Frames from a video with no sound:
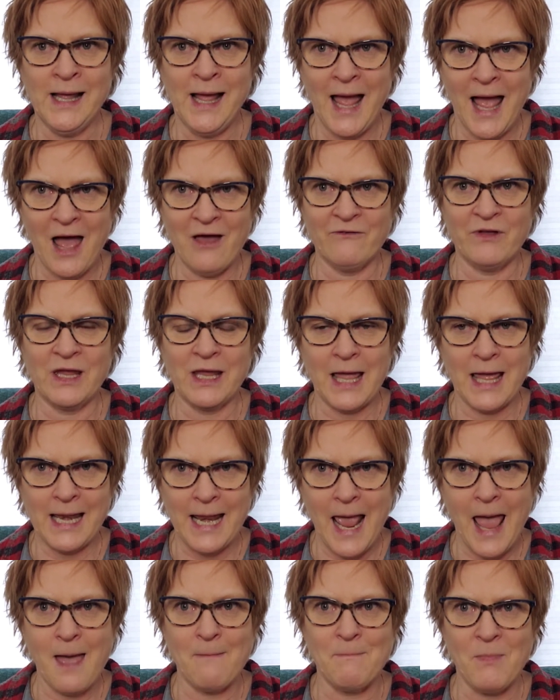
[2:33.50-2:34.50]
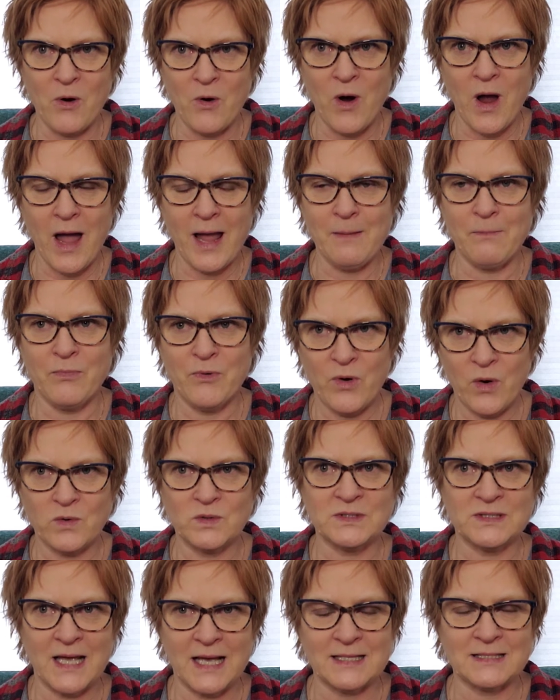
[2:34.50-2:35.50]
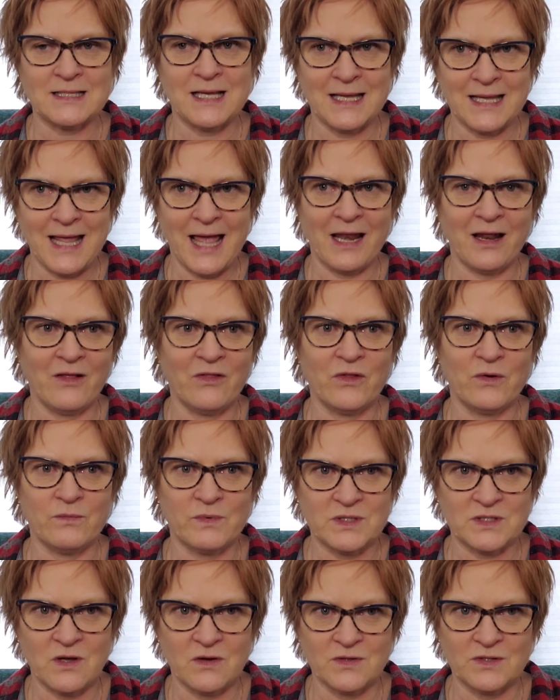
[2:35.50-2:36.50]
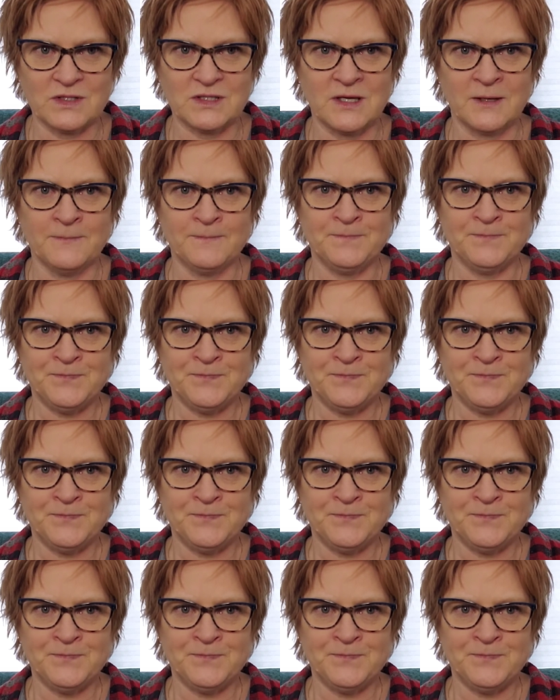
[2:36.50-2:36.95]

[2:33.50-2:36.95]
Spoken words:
having an MRI process and getting the results.